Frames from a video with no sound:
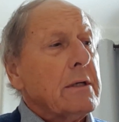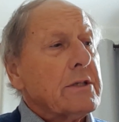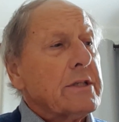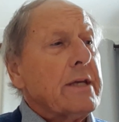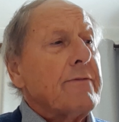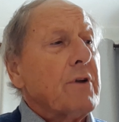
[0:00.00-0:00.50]

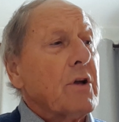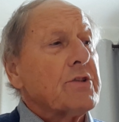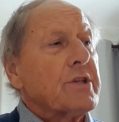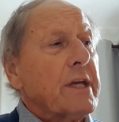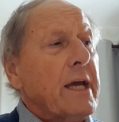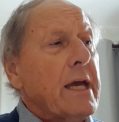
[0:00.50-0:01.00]
Steve
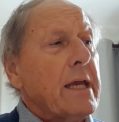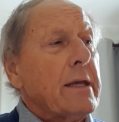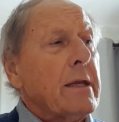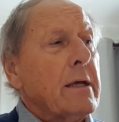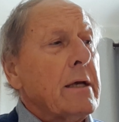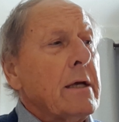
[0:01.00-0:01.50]
nods
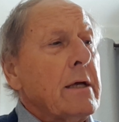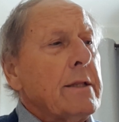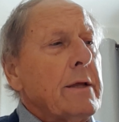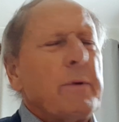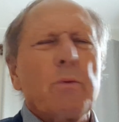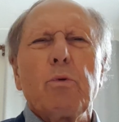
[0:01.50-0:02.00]
again,
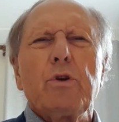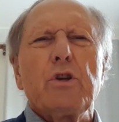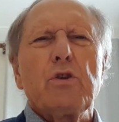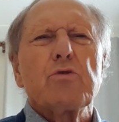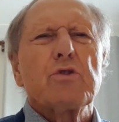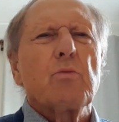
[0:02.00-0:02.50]
though he wouldn't
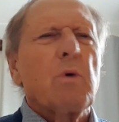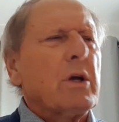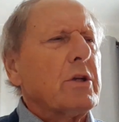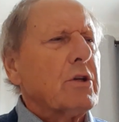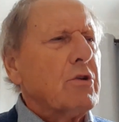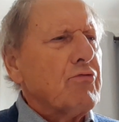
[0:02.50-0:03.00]
use the
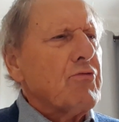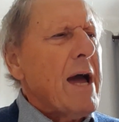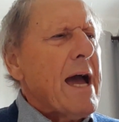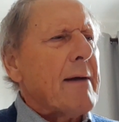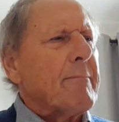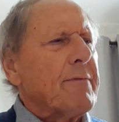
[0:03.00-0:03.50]
word
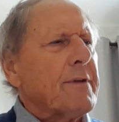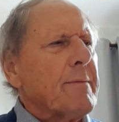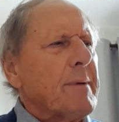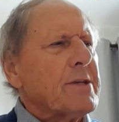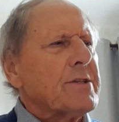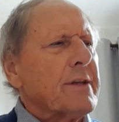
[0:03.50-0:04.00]
crap for the
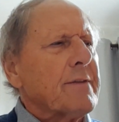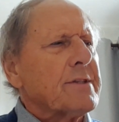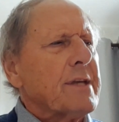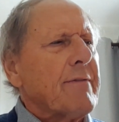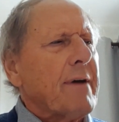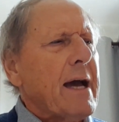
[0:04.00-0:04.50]
best thing
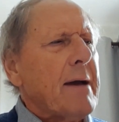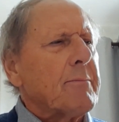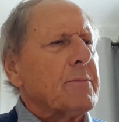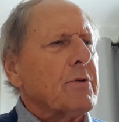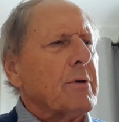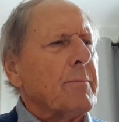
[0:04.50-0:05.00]
that's ever
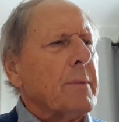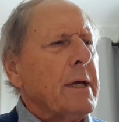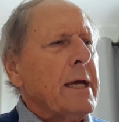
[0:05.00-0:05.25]
happened to him.